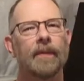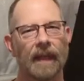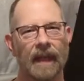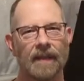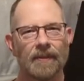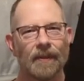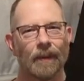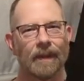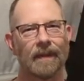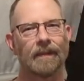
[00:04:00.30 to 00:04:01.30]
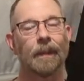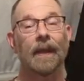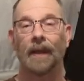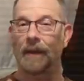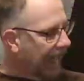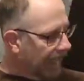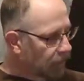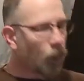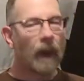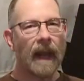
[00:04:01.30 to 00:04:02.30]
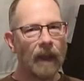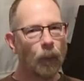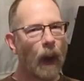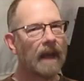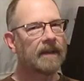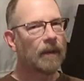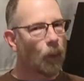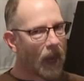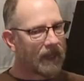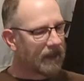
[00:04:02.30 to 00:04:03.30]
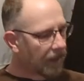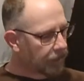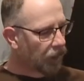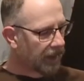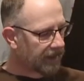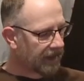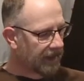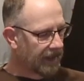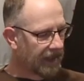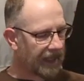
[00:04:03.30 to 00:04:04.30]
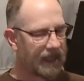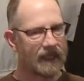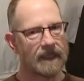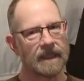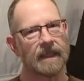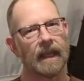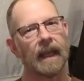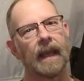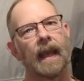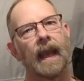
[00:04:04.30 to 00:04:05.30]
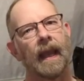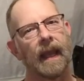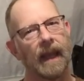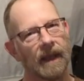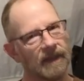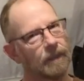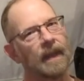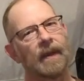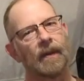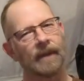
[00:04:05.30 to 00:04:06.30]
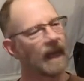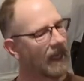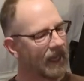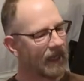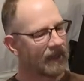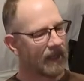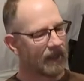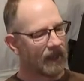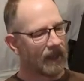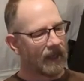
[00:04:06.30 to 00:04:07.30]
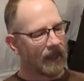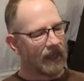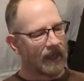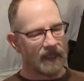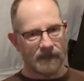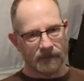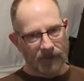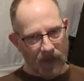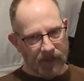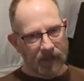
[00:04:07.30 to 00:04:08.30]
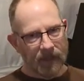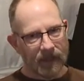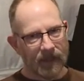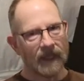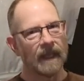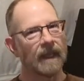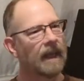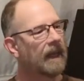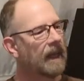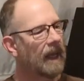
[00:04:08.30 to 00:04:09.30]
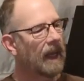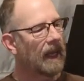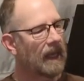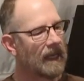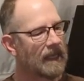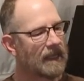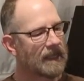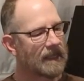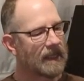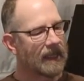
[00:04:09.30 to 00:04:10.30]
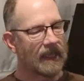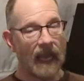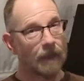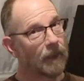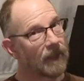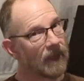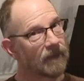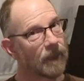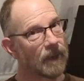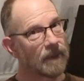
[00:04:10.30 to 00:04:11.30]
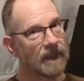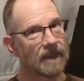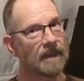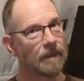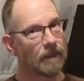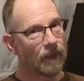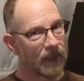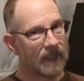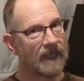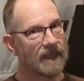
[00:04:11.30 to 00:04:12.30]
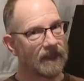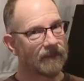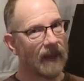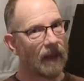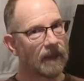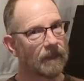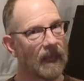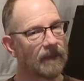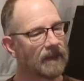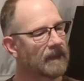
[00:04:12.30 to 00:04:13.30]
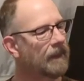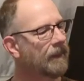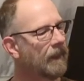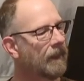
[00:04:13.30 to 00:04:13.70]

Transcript: you think I should do with this speaker. And what I want to wind up with is a speaker that is fun, is capable of producing some pretty decent volume levels,